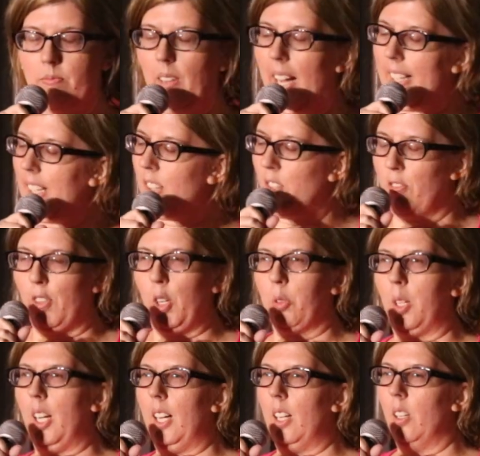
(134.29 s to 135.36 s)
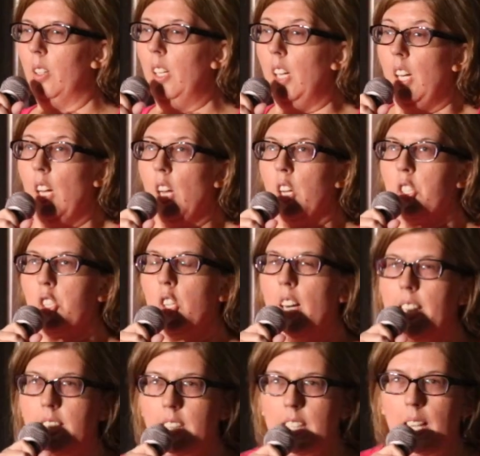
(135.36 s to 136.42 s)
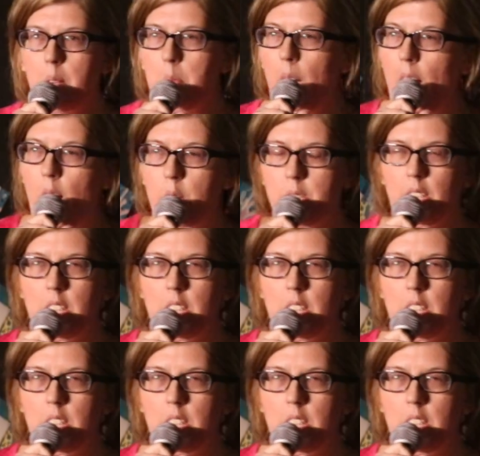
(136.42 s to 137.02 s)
I get the phone call, Tracy, I'm lost,